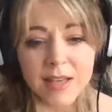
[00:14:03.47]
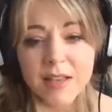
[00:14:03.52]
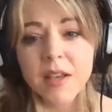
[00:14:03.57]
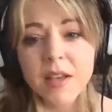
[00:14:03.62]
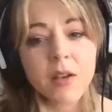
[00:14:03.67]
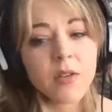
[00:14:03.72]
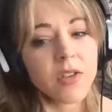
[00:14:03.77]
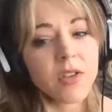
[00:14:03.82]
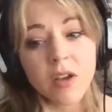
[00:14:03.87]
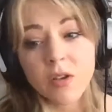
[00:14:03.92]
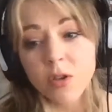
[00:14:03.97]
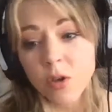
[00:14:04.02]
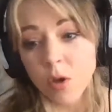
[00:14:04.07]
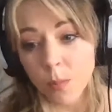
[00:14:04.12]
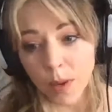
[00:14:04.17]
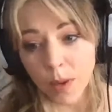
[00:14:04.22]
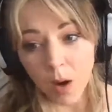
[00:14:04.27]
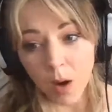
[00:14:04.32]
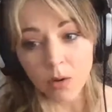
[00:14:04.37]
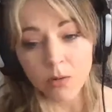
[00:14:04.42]
such a
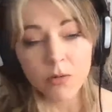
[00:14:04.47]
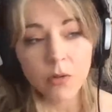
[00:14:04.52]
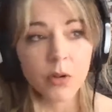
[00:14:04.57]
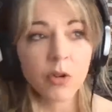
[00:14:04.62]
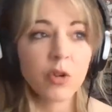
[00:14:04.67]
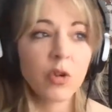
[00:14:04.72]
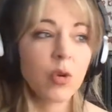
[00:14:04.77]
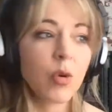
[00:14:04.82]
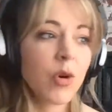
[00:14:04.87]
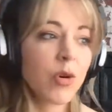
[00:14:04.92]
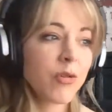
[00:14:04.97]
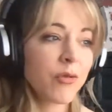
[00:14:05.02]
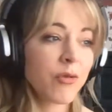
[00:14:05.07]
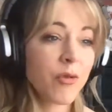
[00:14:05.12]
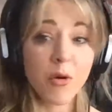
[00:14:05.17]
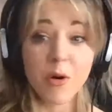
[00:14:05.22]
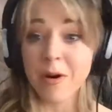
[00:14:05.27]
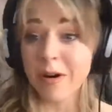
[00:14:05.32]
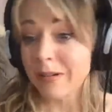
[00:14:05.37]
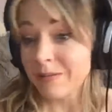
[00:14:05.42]
powerful tool
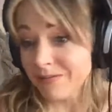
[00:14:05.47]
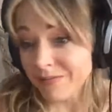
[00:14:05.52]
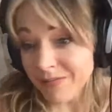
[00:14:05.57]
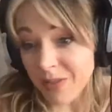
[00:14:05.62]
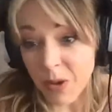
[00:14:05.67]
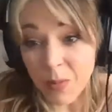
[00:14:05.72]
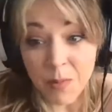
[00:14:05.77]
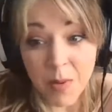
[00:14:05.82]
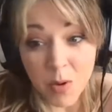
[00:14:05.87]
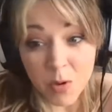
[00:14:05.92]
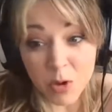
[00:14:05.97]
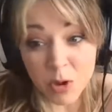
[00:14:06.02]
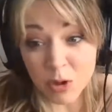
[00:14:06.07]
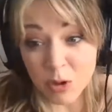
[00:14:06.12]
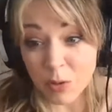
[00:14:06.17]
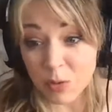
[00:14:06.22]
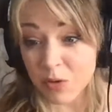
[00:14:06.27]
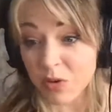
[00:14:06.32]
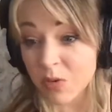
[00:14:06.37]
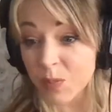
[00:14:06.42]
for emotional
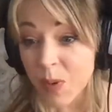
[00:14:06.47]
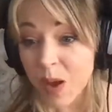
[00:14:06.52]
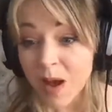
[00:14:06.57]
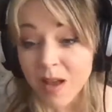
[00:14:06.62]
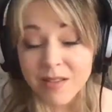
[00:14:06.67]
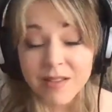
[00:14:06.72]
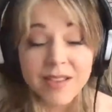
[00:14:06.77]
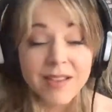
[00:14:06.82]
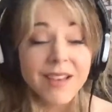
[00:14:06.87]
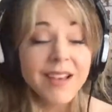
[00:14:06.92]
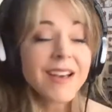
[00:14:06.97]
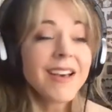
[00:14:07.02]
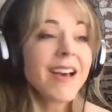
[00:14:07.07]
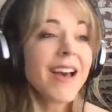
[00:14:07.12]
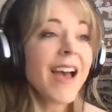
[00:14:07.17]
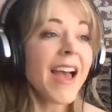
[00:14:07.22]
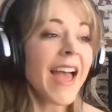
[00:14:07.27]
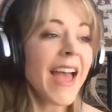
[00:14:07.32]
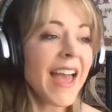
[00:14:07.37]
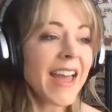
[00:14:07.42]
response,
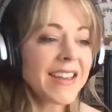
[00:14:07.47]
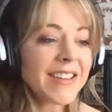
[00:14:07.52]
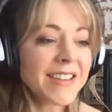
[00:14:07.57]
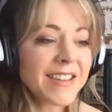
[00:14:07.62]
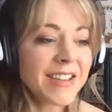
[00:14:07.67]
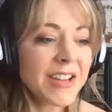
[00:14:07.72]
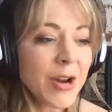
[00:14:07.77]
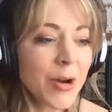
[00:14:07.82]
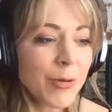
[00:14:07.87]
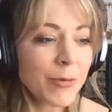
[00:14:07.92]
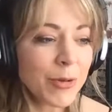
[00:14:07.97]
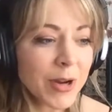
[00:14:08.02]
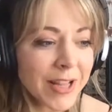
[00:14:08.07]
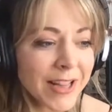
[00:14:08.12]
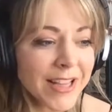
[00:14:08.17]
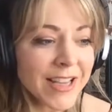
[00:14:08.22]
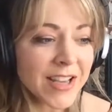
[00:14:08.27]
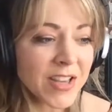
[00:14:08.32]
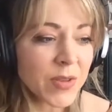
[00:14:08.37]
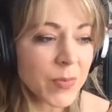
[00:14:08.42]
and
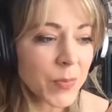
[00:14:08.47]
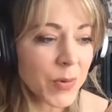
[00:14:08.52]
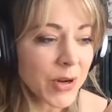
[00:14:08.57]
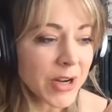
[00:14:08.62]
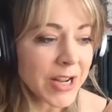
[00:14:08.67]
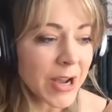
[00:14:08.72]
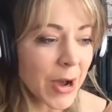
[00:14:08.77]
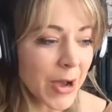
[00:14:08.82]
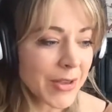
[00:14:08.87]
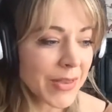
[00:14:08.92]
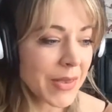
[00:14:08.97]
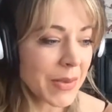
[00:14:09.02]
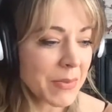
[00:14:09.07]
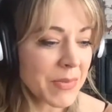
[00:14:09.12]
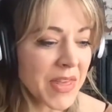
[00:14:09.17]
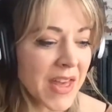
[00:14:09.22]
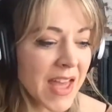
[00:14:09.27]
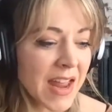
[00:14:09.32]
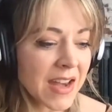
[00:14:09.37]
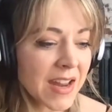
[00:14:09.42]
really is pretty awesome
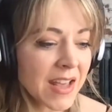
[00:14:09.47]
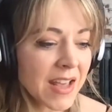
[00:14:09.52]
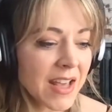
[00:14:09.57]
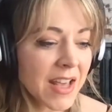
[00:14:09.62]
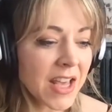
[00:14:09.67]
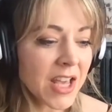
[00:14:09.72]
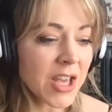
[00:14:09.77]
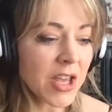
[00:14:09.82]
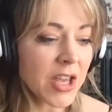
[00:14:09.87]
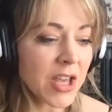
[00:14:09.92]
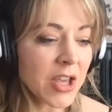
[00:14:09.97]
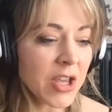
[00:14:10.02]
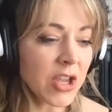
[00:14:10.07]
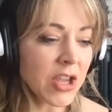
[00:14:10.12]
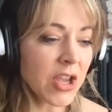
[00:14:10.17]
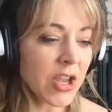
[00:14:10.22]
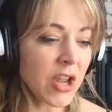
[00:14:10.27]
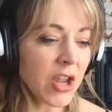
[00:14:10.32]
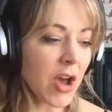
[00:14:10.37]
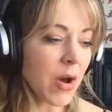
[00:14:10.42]
that
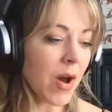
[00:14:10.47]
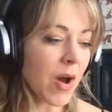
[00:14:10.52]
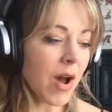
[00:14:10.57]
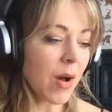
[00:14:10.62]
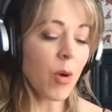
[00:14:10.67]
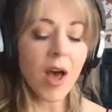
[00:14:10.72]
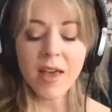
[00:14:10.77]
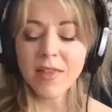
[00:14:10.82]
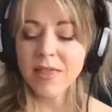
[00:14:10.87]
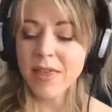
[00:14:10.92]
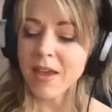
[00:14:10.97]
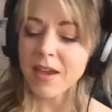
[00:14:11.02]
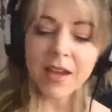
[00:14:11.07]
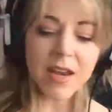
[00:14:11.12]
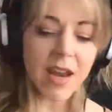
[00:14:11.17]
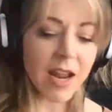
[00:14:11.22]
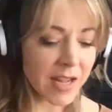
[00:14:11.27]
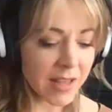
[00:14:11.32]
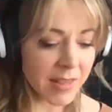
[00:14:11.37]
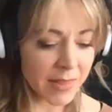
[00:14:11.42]
well, I think
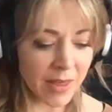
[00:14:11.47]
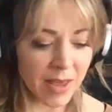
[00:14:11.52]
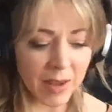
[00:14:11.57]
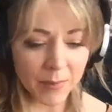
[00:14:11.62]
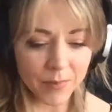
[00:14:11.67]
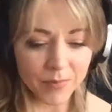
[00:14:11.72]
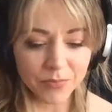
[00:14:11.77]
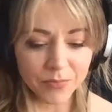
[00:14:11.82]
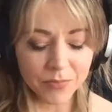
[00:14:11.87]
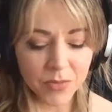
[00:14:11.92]
in anything,